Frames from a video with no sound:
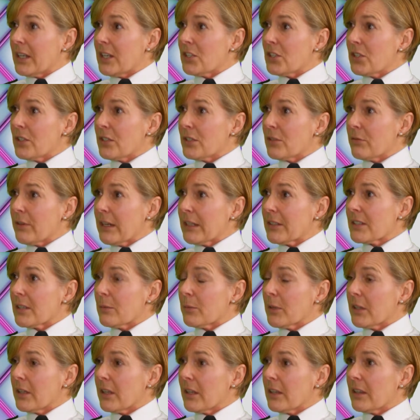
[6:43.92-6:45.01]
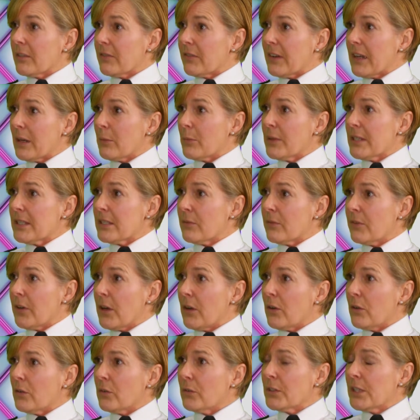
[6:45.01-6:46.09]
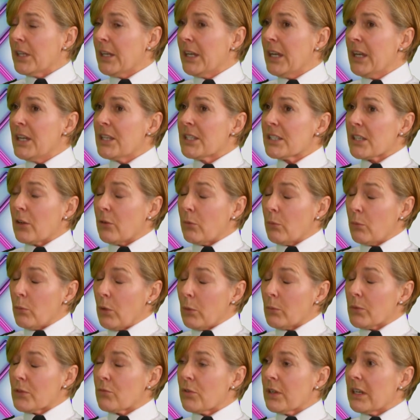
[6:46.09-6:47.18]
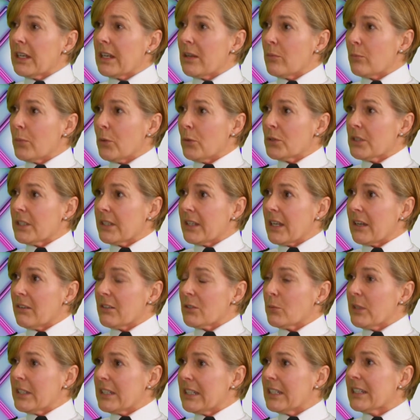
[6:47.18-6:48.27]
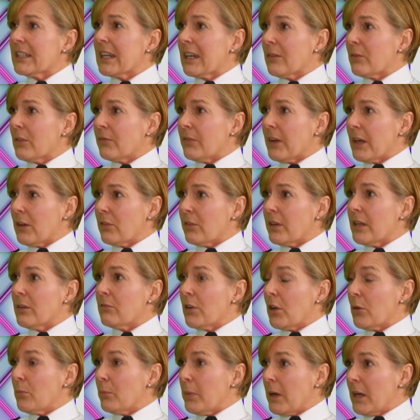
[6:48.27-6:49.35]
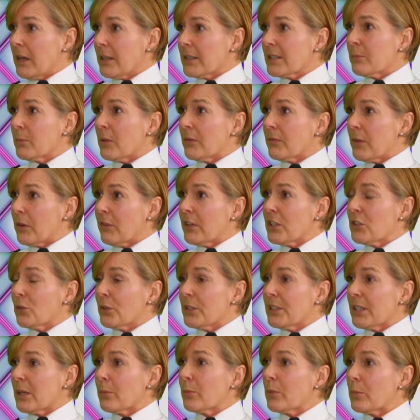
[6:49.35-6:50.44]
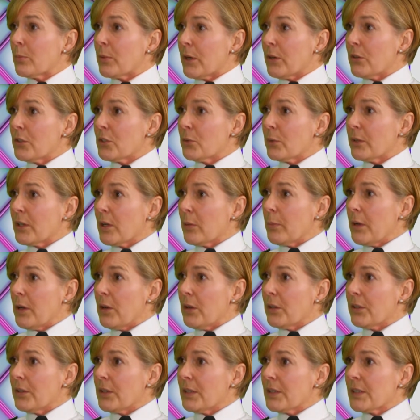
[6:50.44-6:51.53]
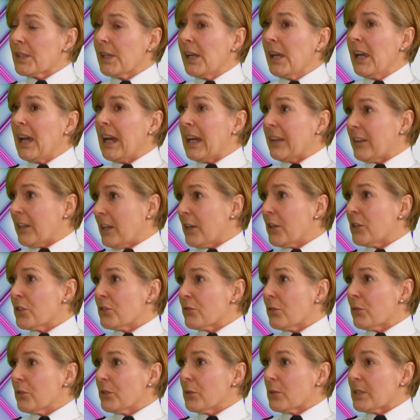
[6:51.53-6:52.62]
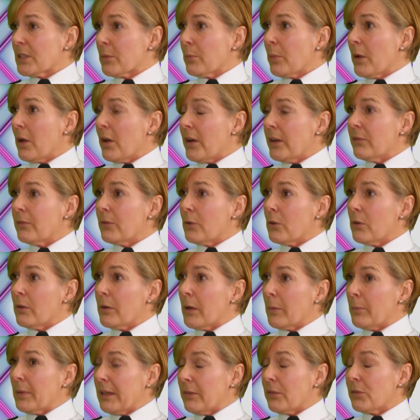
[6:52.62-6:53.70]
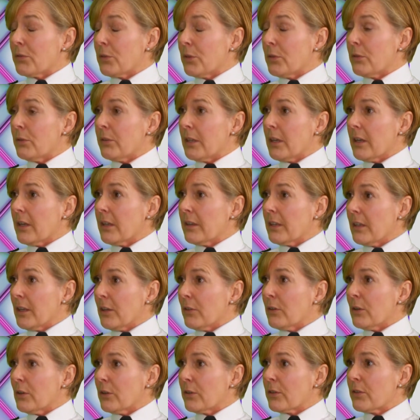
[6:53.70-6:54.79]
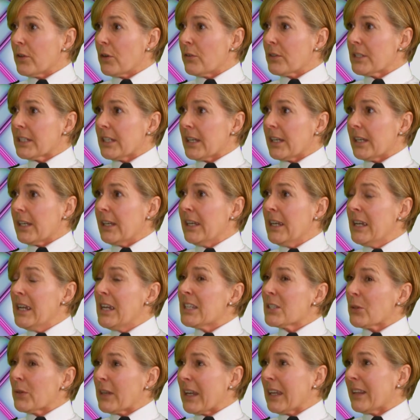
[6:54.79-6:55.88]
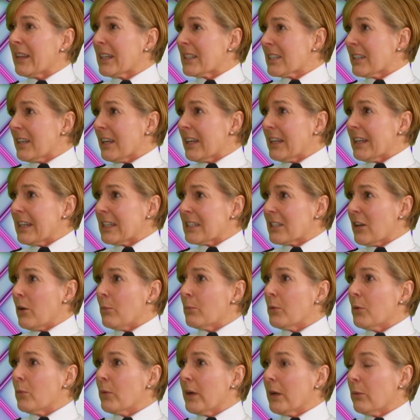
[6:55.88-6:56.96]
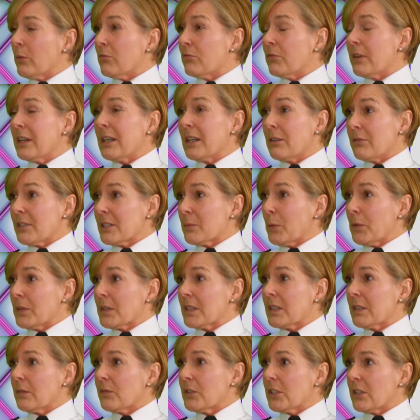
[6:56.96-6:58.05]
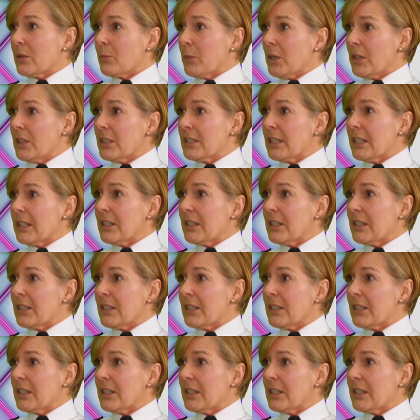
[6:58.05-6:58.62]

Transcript: issues around some of the, the families involved. So, what was really important there is we did have a very robust but very joined up approach with our partners, and the closure order was applied for, I believe, through the, the local authority. So, again, that's a, an example where we're really responsive to community